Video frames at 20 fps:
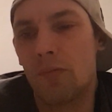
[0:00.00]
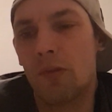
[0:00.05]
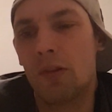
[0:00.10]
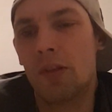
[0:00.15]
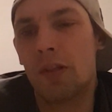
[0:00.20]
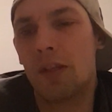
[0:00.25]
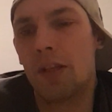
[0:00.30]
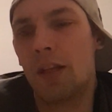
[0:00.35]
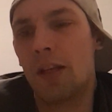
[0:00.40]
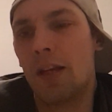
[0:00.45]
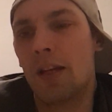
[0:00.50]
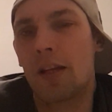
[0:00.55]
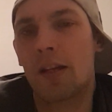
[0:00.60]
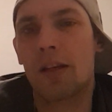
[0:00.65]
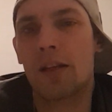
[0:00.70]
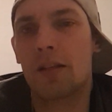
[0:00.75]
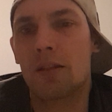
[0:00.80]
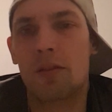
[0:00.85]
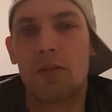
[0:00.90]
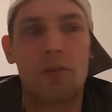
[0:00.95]
What the
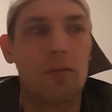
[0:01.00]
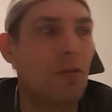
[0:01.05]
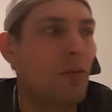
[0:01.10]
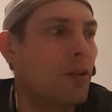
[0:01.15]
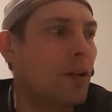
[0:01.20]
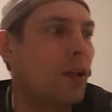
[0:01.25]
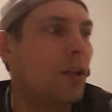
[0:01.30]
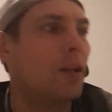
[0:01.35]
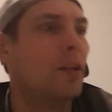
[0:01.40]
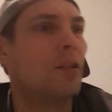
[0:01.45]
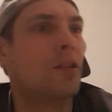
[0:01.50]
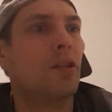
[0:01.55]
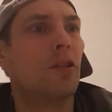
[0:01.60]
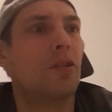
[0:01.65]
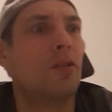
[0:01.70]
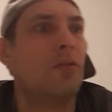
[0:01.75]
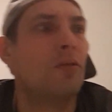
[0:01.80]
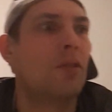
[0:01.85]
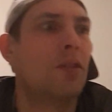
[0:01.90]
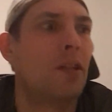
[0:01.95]
heck is going on? Okay, let's
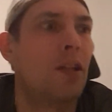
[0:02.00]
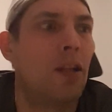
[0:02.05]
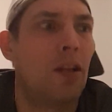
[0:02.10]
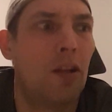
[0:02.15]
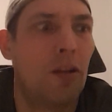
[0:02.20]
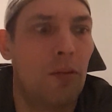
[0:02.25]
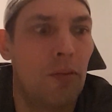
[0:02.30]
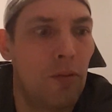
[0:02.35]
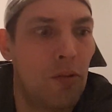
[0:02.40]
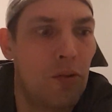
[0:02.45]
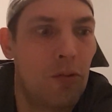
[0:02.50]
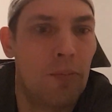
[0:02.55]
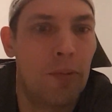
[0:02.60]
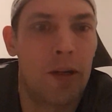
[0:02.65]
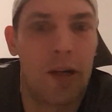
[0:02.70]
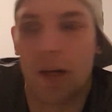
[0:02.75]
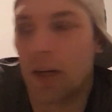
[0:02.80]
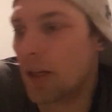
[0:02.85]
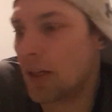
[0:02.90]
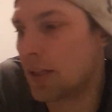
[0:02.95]
just use the
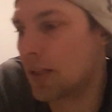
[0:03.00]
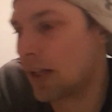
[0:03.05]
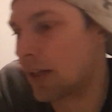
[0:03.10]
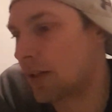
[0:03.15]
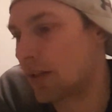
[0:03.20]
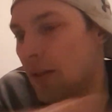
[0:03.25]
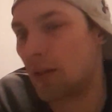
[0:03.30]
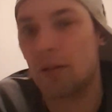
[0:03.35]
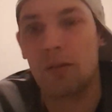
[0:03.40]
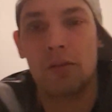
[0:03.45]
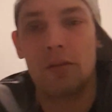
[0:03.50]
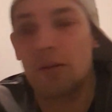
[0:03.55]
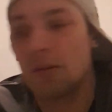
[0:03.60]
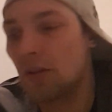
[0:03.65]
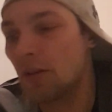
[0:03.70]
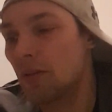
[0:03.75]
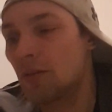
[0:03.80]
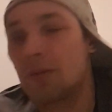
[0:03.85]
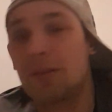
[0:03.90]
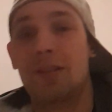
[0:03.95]
Illuminati deck then.
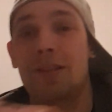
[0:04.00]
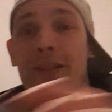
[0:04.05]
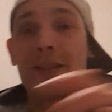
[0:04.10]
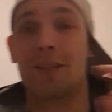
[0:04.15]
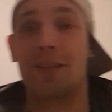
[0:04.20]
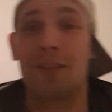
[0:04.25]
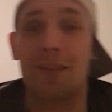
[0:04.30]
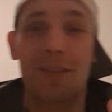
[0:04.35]
Because